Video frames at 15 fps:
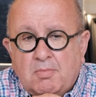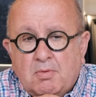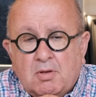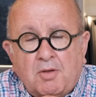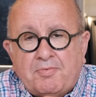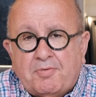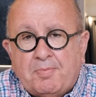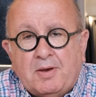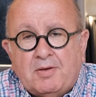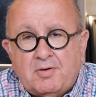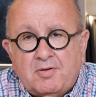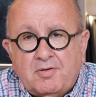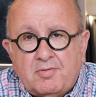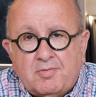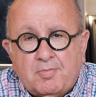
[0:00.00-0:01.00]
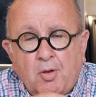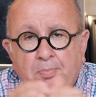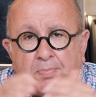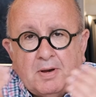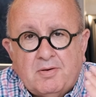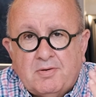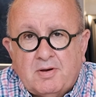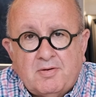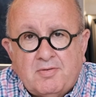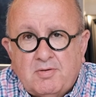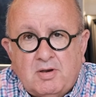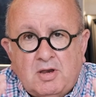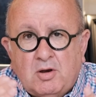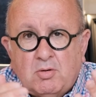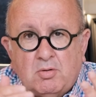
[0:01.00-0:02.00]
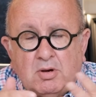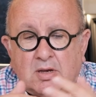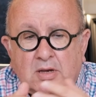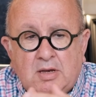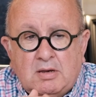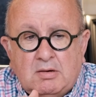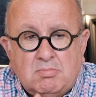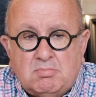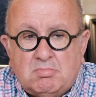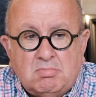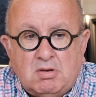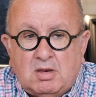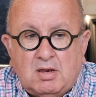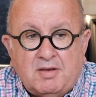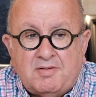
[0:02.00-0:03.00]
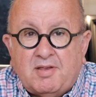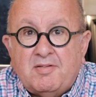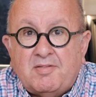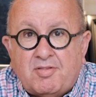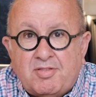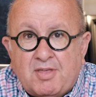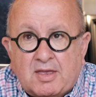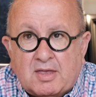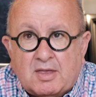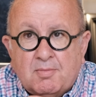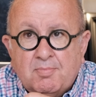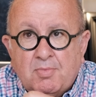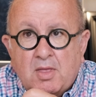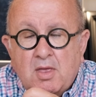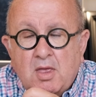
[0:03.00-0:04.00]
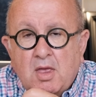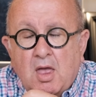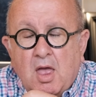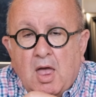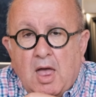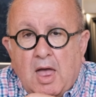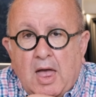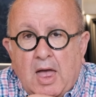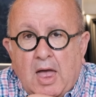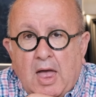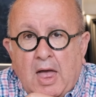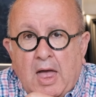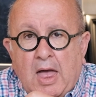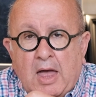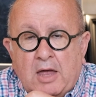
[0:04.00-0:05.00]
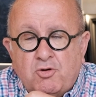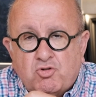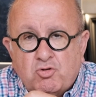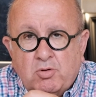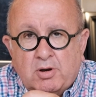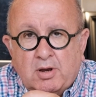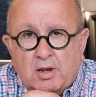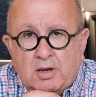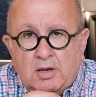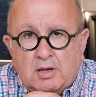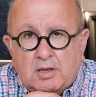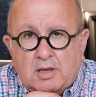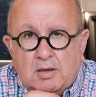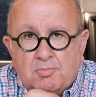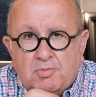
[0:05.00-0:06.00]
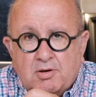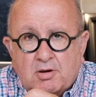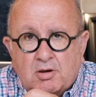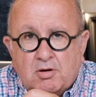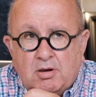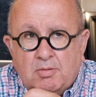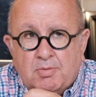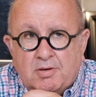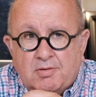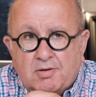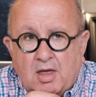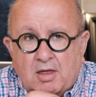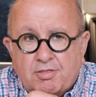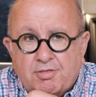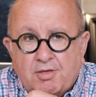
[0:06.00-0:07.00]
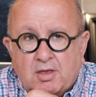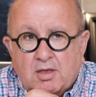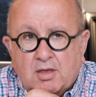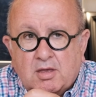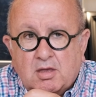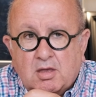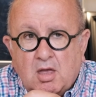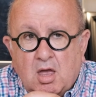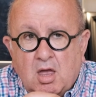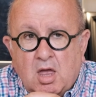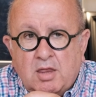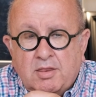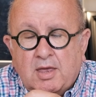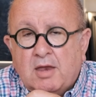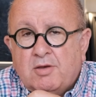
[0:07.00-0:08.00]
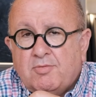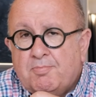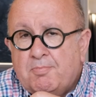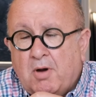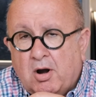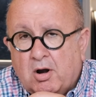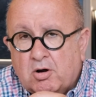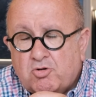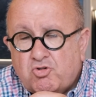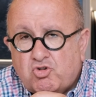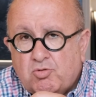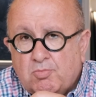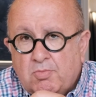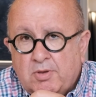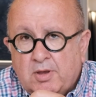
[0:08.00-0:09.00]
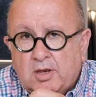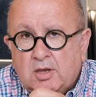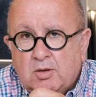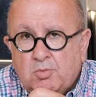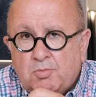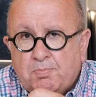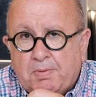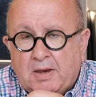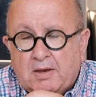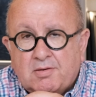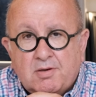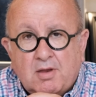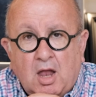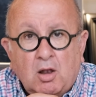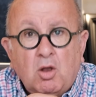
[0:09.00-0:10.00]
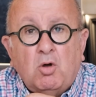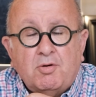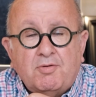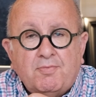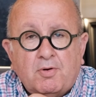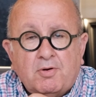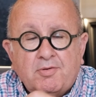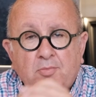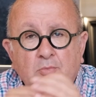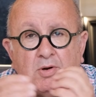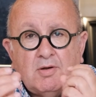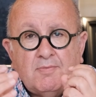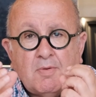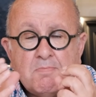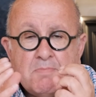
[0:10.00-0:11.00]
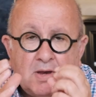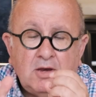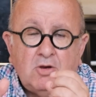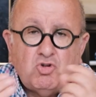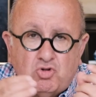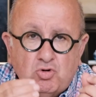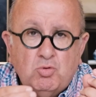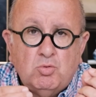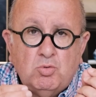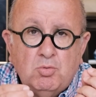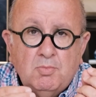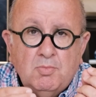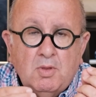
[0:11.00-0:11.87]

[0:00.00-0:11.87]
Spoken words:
loves paintings, small paintings. You know, it's his thing. Andrew and I came to an agreement, I think, at the end of March that he would paint a lot for us, and we'd have a mini show